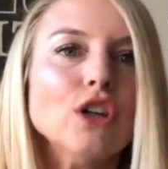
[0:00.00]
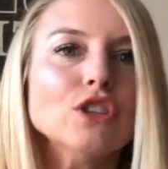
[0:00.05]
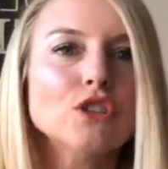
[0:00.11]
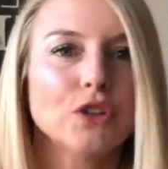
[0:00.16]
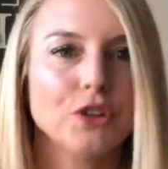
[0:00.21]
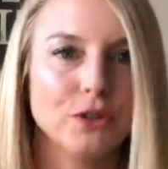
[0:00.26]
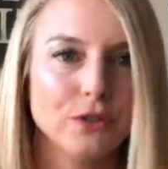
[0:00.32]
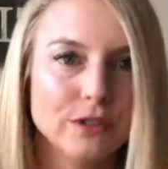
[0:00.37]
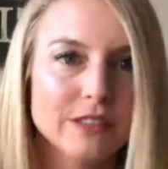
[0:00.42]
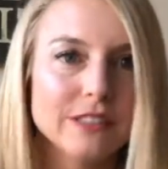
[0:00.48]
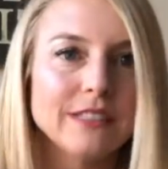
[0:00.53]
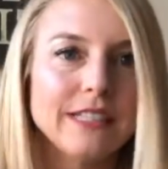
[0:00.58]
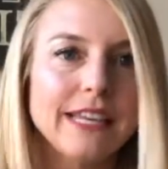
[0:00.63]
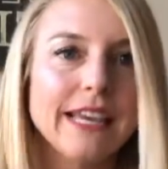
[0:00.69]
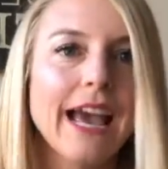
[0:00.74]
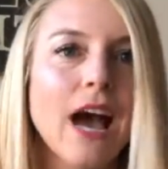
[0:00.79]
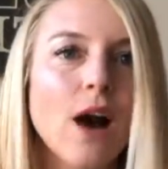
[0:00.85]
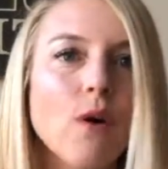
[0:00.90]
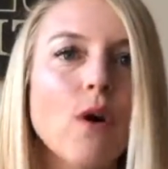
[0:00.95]
So do you
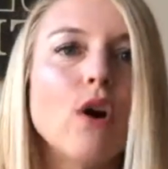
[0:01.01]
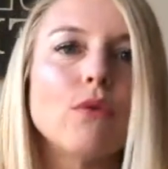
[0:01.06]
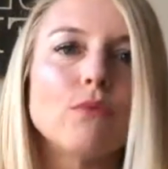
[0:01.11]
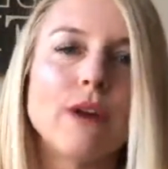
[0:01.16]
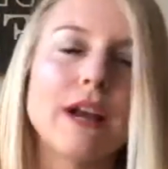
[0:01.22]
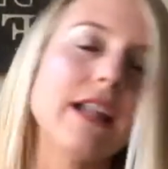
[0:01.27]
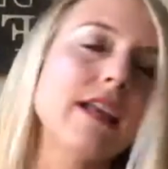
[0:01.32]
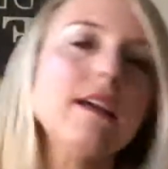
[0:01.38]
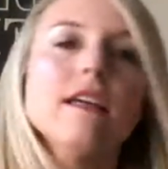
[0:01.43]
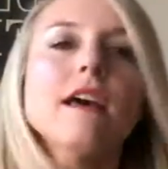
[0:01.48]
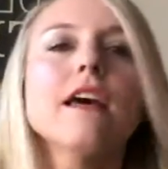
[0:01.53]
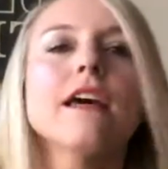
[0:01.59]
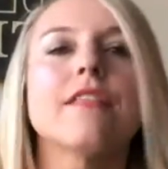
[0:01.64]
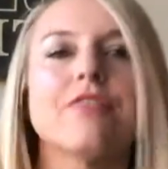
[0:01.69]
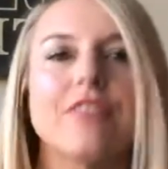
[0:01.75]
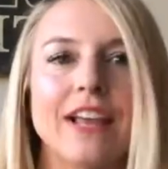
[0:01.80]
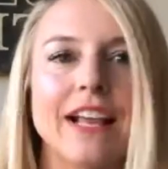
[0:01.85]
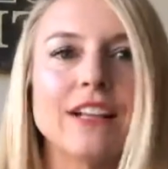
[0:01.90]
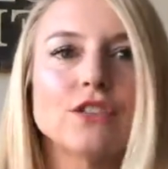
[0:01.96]
see how already
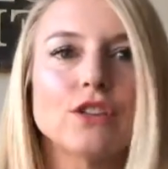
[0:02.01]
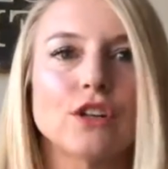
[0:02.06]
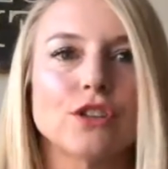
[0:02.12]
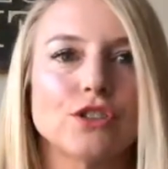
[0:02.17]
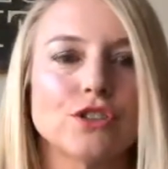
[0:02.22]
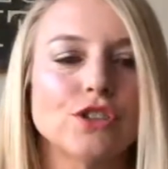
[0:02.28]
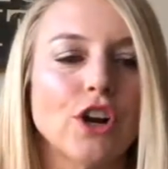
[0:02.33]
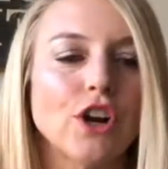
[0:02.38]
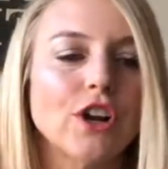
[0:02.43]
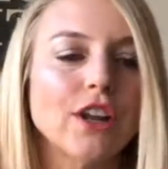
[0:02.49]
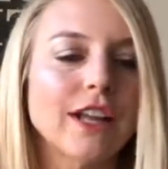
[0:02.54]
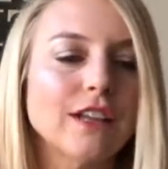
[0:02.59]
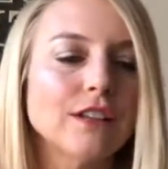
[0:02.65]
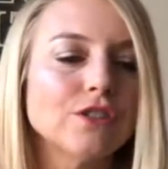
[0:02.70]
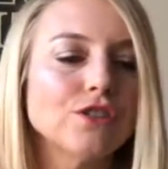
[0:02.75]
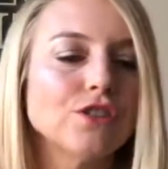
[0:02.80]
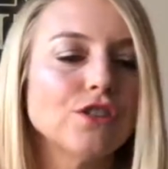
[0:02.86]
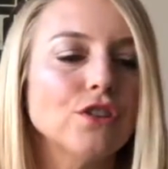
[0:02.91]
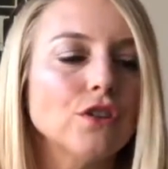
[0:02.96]
things are
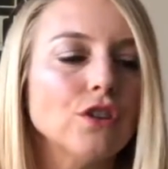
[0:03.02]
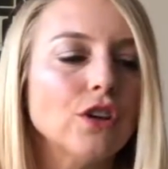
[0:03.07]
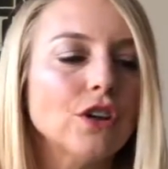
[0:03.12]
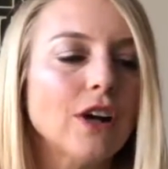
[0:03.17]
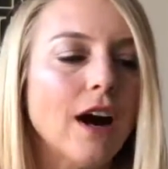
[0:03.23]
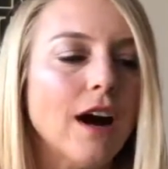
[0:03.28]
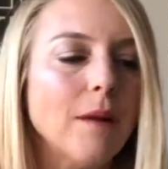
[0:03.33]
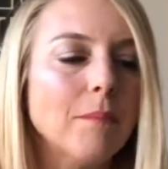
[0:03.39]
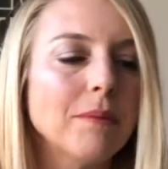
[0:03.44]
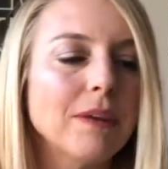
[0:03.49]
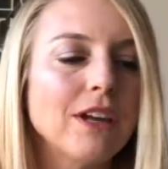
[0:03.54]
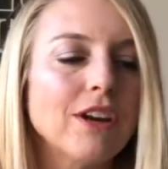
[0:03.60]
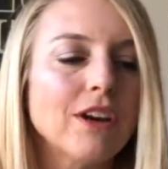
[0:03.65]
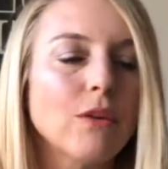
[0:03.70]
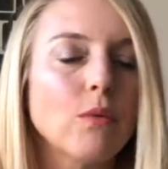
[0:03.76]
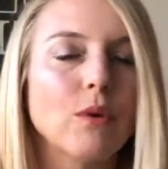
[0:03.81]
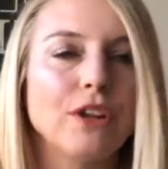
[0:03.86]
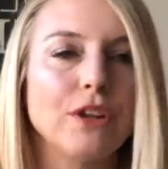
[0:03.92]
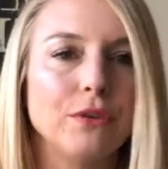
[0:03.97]
starting to look up
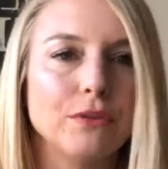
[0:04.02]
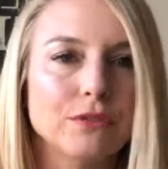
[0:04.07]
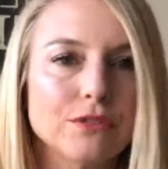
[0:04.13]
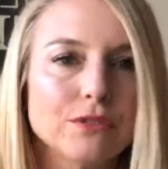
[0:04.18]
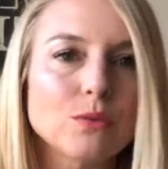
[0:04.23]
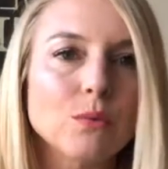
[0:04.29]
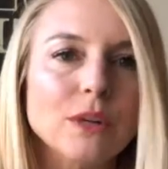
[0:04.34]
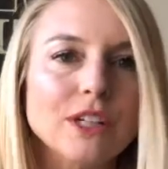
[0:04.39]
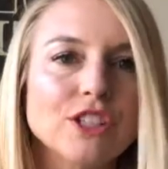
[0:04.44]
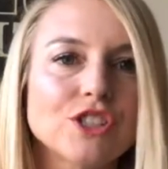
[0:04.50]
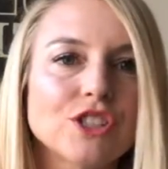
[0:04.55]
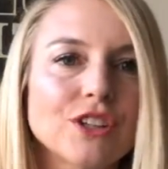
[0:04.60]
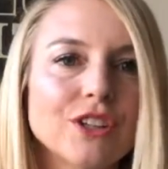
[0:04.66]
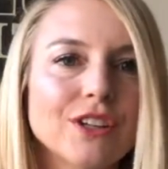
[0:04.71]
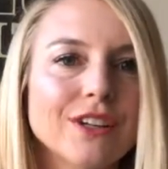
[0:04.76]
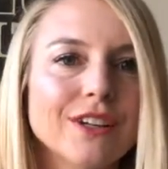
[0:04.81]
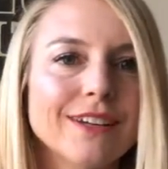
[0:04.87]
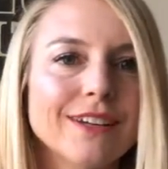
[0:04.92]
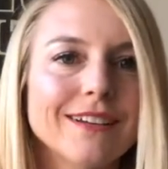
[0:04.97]
here when you switch
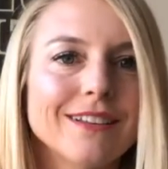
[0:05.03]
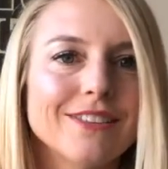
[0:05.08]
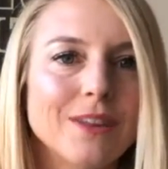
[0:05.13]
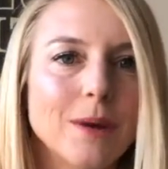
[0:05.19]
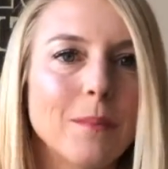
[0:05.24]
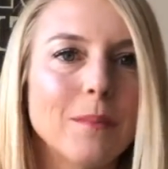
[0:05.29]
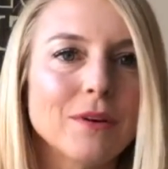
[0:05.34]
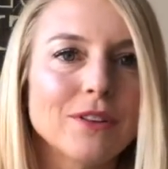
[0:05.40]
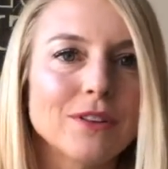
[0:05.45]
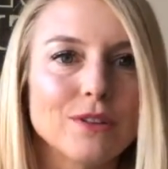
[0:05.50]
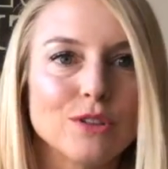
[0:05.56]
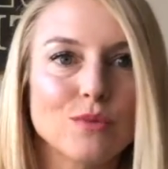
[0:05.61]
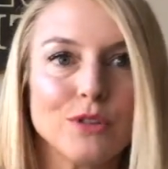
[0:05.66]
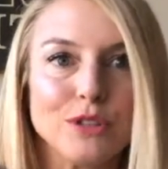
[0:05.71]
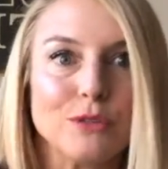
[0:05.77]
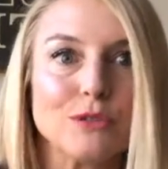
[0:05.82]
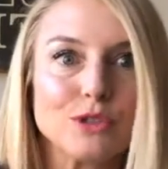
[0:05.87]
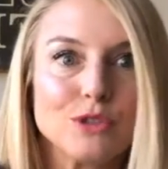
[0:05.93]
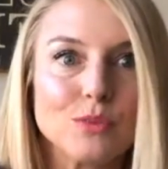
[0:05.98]

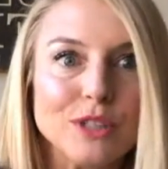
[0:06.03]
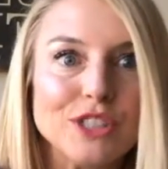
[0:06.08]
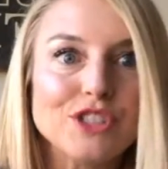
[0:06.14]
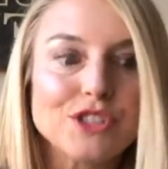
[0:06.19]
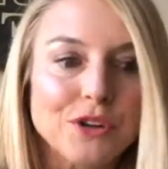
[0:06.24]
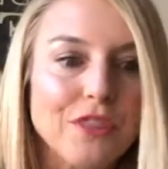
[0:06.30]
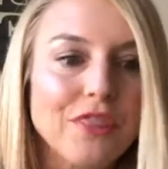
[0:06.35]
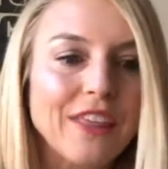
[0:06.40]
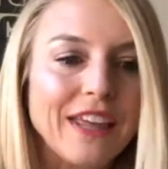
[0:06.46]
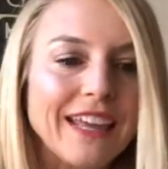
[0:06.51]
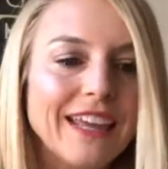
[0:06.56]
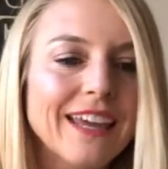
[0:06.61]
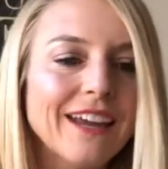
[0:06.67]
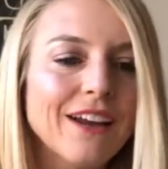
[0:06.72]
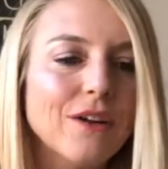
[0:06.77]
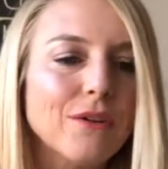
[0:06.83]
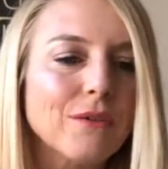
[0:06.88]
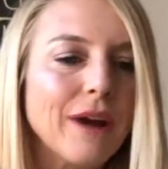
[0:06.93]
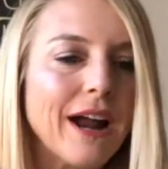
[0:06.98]
your
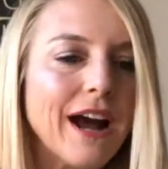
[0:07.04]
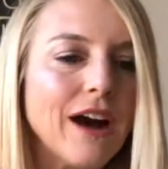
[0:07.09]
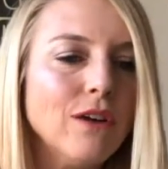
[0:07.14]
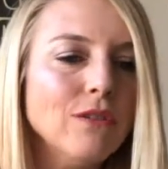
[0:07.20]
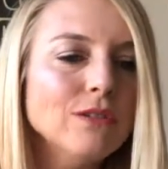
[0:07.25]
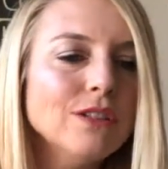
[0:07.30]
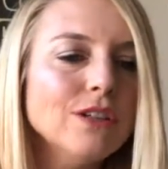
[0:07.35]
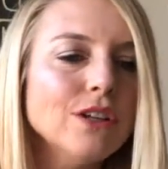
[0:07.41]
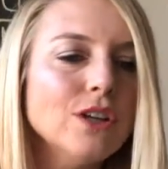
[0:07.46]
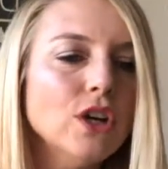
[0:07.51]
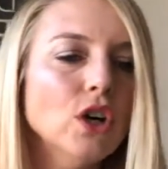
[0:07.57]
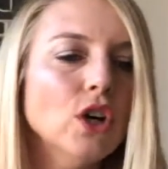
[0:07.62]
thinking around?